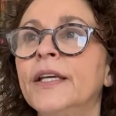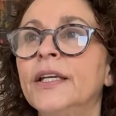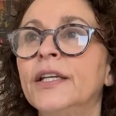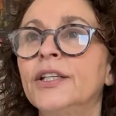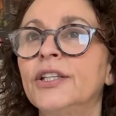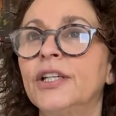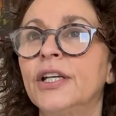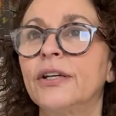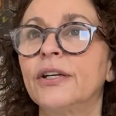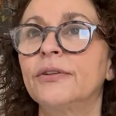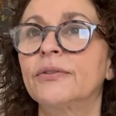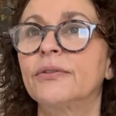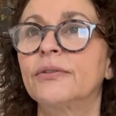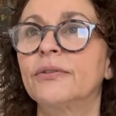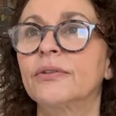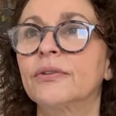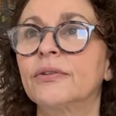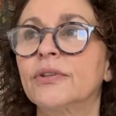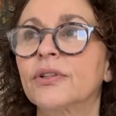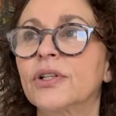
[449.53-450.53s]
you know,
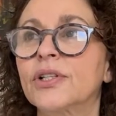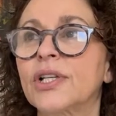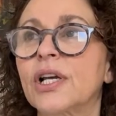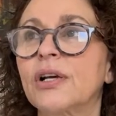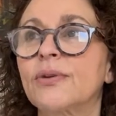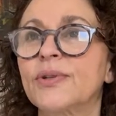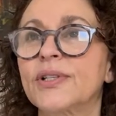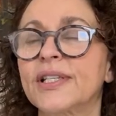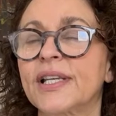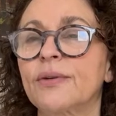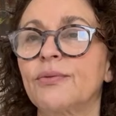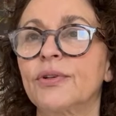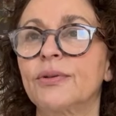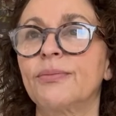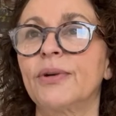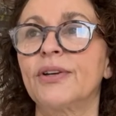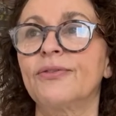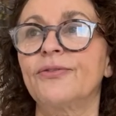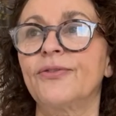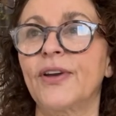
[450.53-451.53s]
because I always say one of
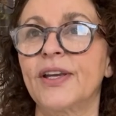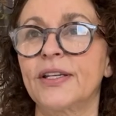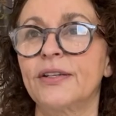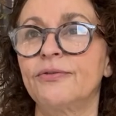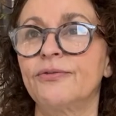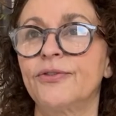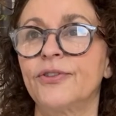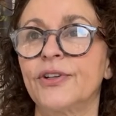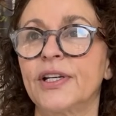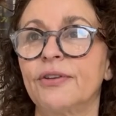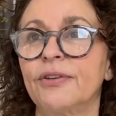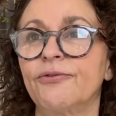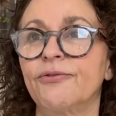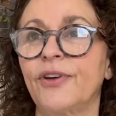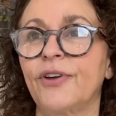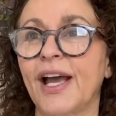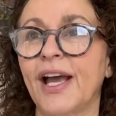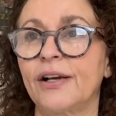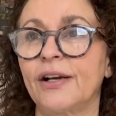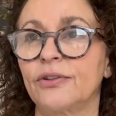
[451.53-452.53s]
my favourite
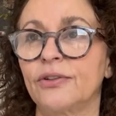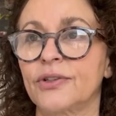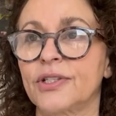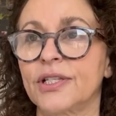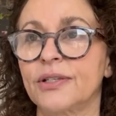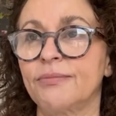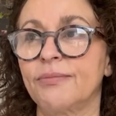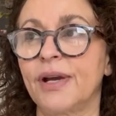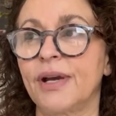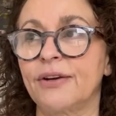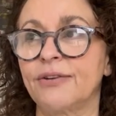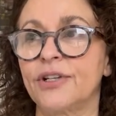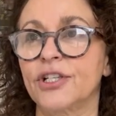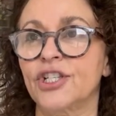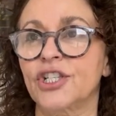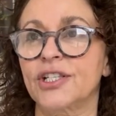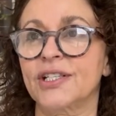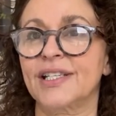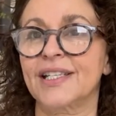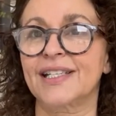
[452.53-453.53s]
vows in
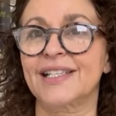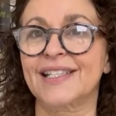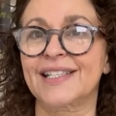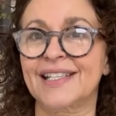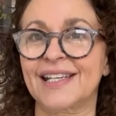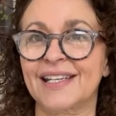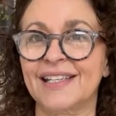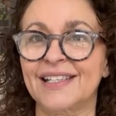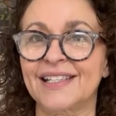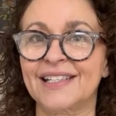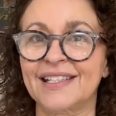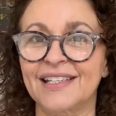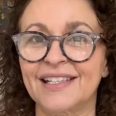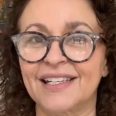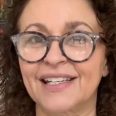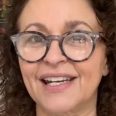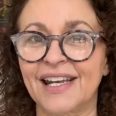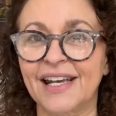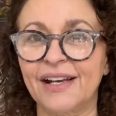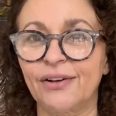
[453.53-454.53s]
marriage is in sickness and
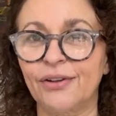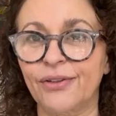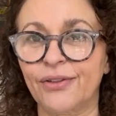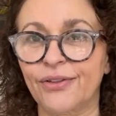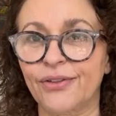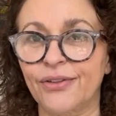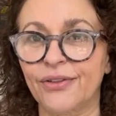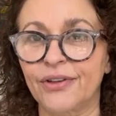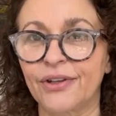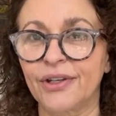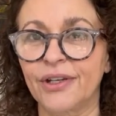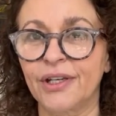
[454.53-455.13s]
in health,